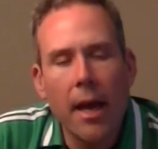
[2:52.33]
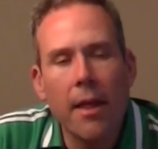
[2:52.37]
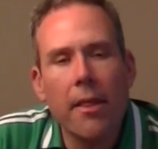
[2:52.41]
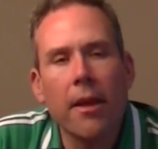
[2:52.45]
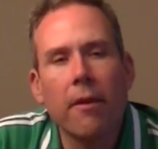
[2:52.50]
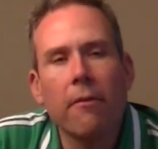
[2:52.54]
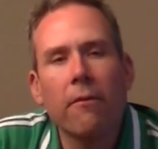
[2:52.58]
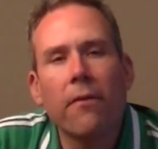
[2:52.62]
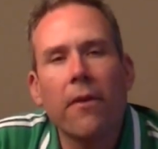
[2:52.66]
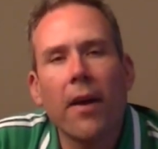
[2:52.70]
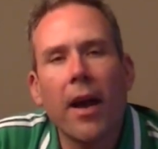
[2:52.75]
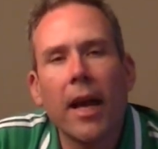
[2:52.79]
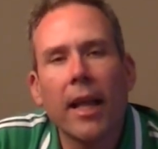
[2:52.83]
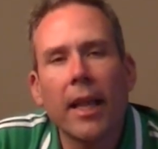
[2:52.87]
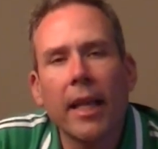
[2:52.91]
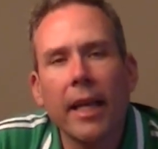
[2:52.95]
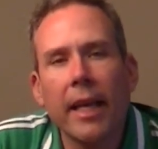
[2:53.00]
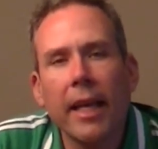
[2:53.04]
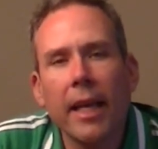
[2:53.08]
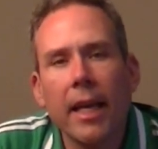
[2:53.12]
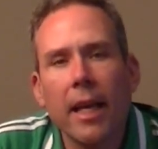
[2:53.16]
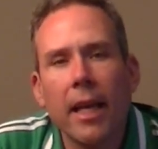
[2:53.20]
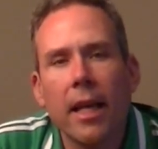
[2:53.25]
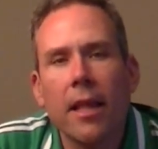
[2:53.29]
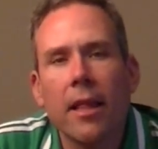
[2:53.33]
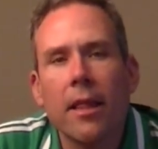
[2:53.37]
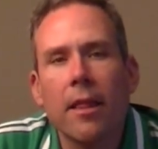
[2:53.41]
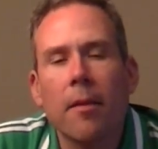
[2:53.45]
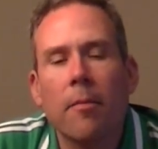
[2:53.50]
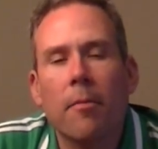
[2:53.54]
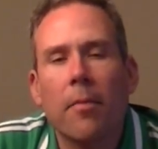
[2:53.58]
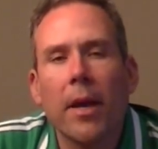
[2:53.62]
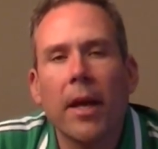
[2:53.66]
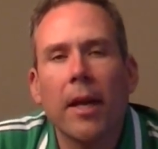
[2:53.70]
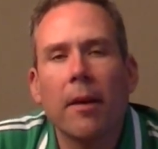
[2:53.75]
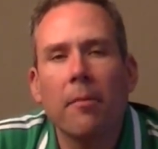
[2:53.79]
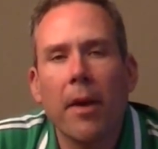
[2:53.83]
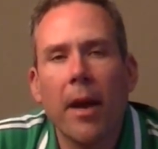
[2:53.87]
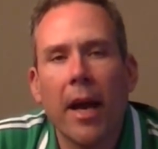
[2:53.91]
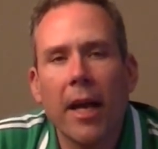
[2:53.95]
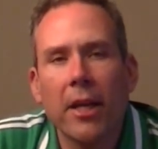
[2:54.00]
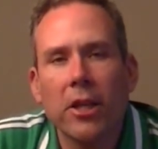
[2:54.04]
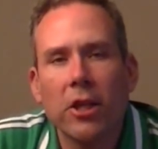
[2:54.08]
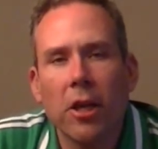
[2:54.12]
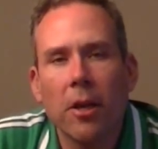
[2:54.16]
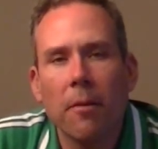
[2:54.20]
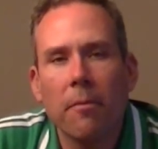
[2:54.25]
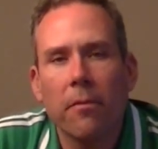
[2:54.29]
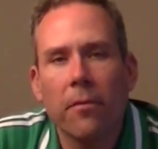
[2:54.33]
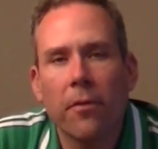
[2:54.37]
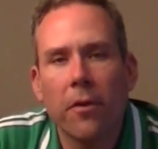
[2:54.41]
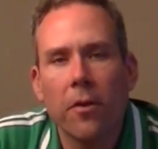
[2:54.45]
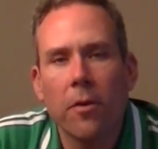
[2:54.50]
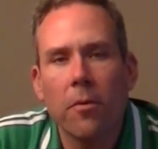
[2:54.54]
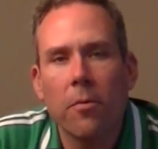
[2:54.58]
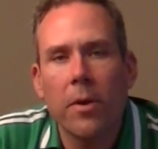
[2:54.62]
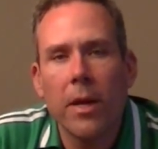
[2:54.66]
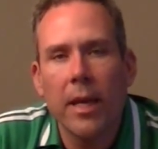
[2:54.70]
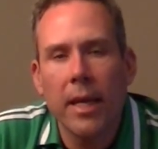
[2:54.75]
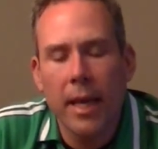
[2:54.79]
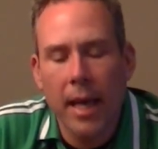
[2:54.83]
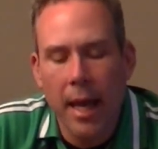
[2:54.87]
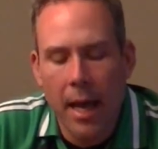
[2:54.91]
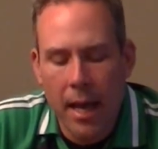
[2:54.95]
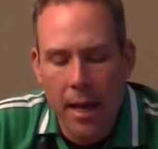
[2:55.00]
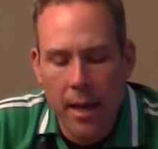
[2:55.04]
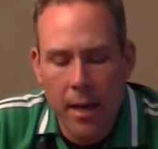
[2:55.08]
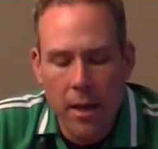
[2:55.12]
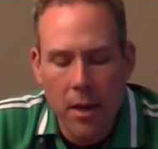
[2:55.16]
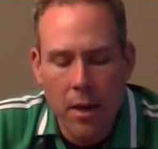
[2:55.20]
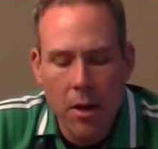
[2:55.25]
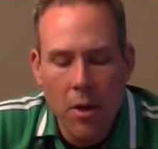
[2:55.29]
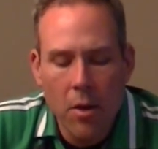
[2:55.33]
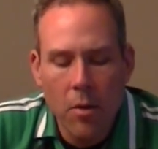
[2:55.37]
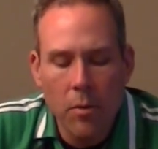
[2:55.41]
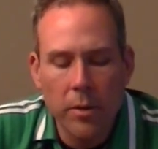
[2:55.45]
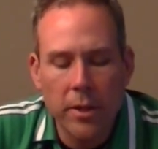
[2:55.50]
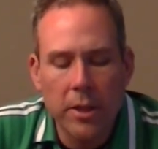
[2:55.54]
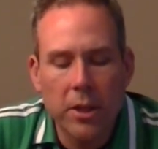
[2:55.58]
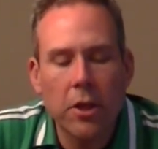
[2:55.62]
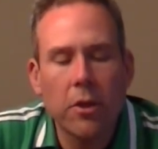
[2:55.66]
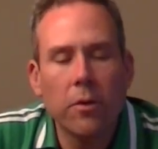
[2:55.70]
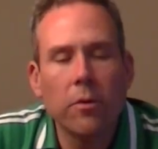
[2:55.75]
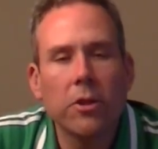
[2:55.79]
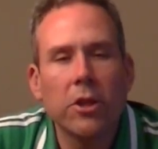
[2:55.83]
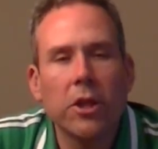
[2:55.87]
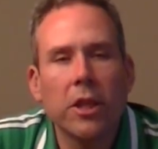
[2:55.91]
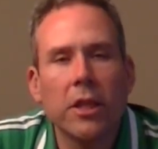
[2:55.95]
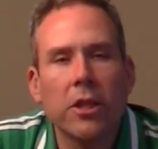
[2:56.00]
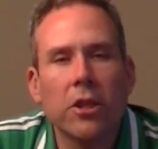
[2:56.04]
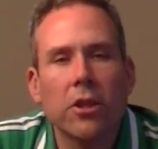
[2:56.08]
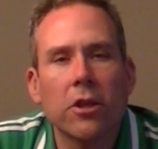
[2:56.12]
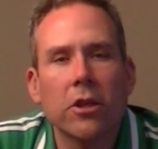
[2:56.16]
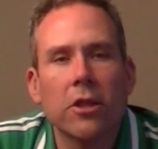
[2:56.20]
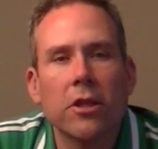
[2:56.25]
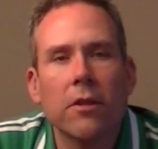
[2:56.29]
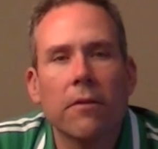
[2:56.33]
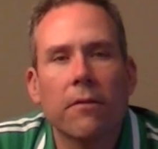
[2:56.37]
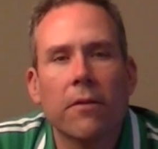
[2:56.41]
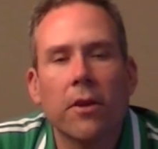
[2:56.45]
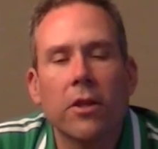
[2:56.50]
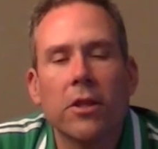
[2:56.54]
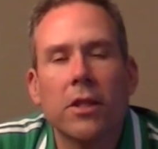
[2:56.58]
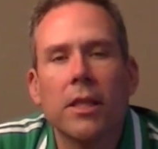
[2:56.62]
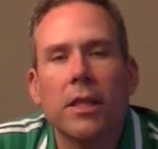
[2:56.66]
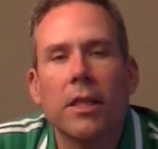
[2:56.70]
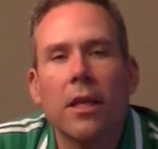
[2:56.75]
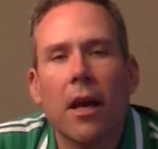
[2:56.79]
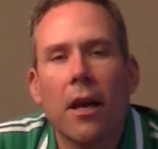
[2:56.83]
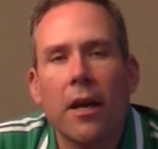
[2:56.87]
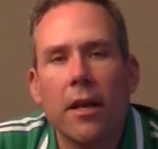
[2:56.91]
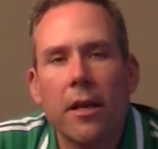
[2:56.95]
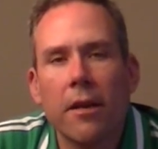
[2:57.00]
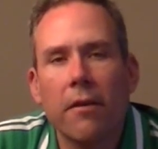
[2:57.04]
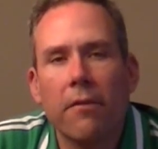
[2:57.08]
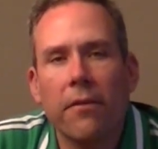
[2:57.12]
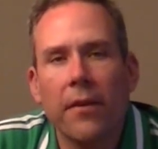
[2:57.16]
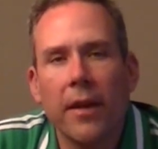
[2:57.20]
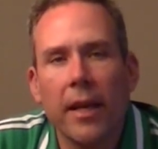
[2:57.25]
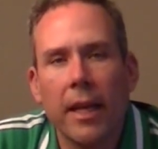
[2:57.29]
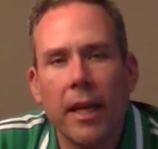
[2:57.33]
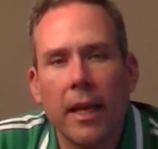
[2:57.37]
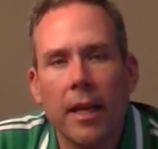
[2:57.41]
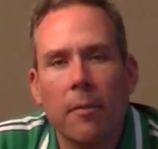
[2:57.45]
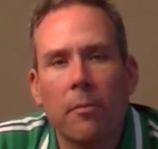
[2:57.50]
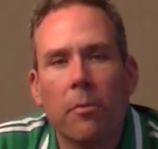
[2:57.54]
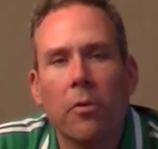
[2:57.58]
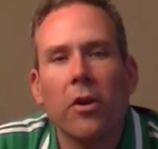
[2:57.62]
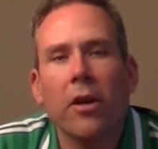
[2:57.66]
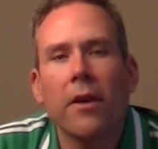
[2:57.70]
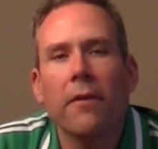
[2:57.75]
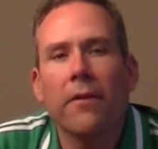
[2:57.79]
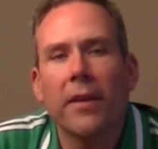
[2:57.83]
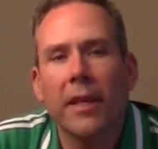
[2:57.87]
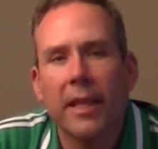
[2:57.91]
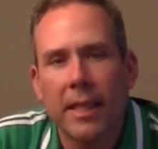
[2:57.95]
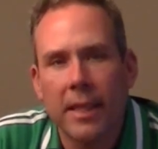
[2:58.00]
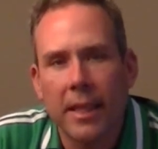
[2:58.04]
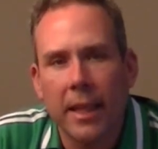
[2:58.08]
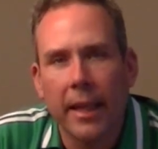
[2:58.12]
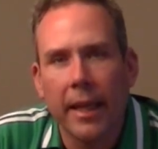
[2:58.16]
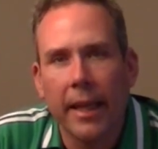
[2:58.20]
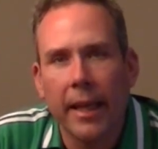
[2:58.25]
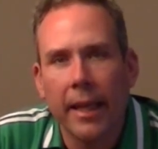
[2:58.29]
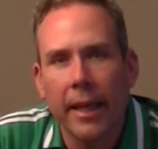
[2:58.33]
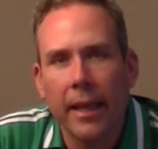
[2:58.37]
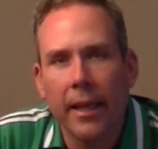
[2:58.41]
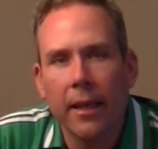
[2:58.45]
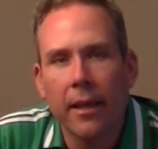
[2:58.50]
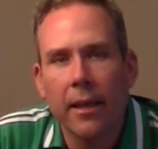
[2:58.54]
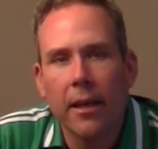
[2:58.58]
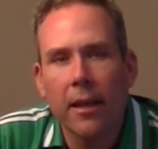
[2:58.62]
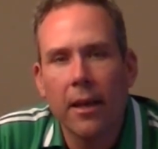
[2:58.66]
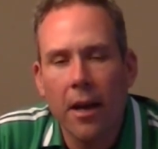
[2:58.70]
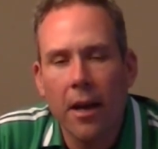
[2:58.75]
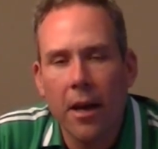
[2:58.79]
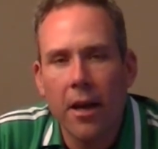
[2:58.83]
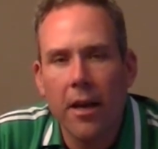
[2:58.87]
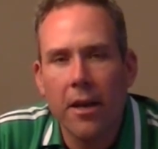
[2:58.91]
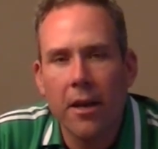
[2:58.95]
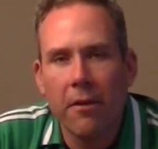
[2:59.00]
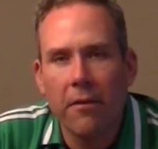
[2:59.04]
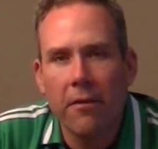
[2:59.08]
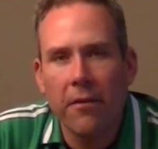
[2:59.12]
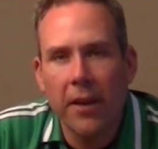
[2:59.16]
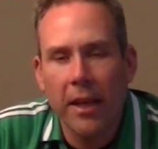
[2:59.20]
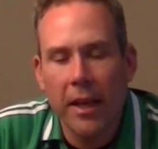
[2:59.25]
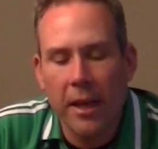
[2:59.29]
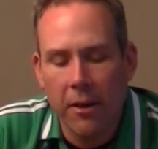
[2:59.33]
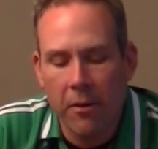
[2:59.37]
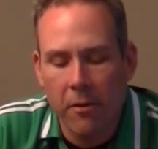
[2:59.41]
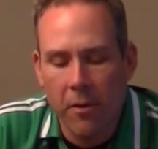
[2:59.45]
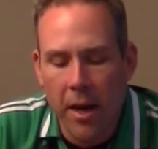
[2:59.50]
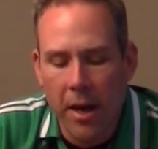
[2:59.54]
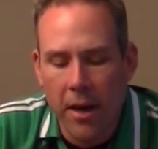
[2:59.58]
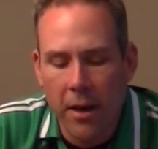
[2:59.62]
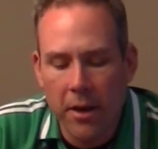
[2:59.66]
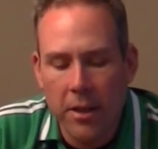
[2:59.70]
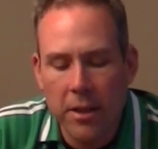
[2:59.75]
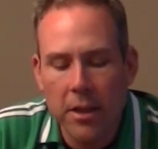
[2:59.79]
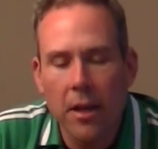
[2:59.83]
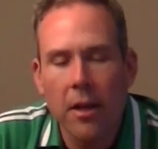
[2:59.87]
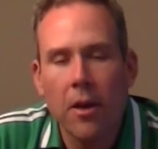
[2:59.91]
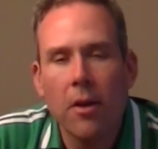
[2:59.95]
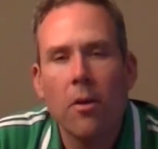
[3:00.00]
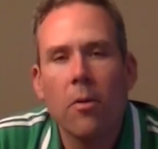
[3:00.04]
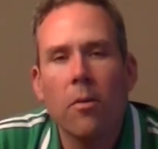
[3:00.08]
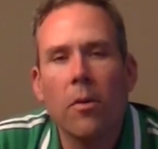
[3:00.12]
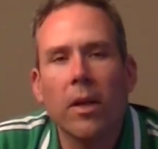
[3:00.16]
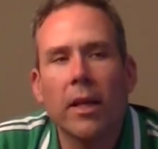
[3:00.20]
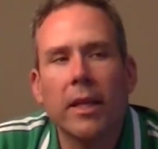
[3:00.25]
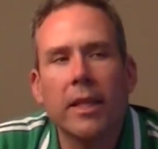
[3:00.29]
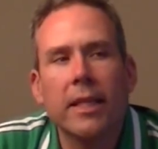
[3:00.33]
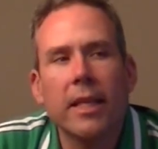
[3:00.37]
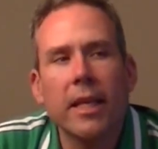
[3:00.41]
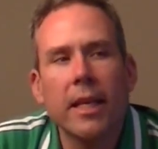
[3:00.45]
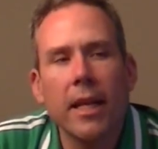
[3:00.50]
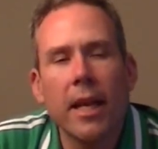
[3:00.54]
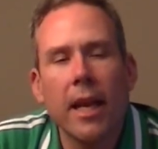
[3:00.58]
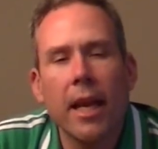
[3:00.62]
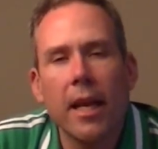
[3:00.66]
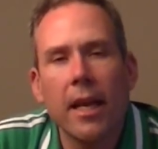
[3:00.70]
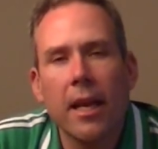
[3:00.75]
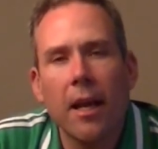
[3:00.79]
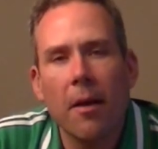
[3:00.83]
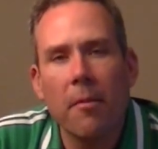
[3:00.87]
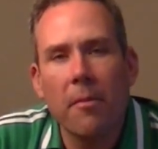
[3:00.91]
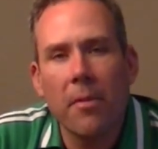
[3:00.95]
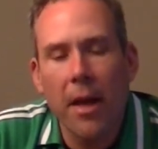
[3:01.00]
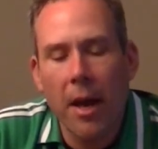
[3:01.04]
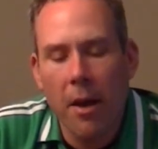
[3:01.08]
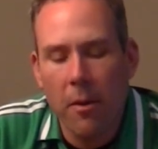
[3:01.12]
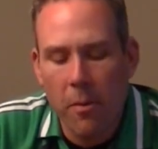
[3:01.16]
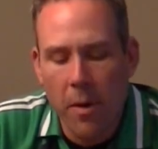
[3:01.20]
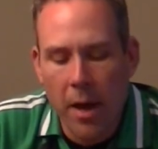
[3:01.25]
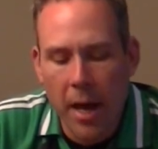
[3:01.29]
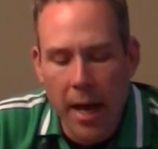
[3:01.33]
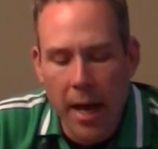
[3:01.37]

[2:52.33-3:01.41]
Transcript: And then finally, the big matchup for the weekend was 2 Gingers versus undefeated, previously undefeated Renners. Well, it didn't end up that